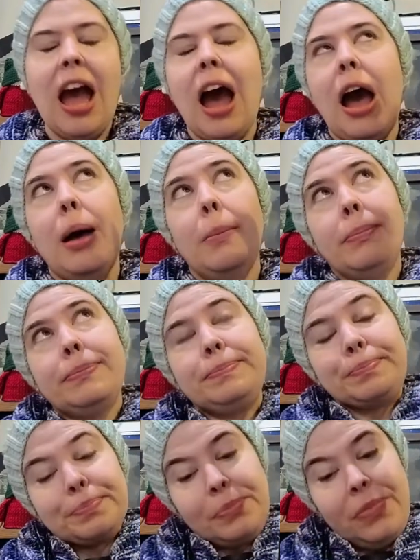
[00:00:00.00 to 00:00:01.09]
And
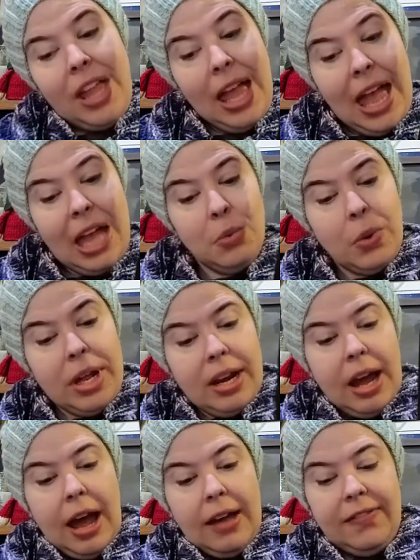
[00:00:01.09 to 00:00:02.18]
when
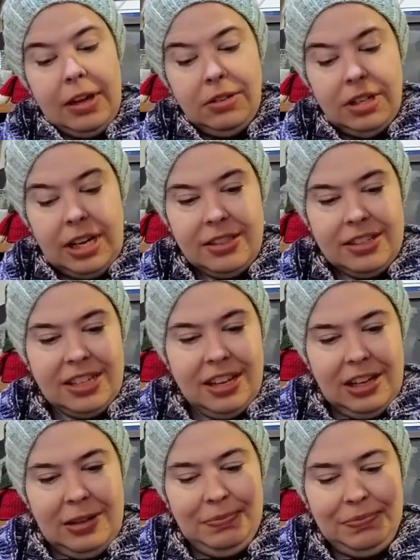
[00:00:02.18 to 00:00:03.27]
I found it at the
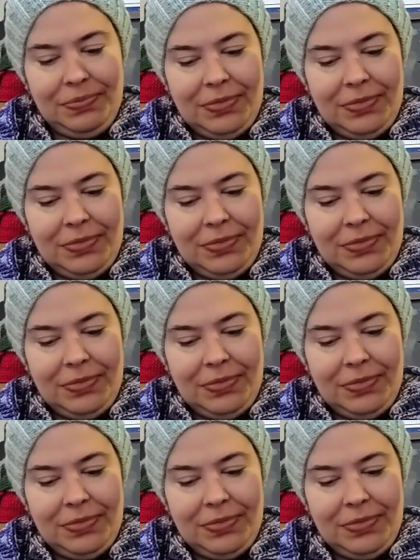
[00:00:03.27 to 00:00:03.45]
time,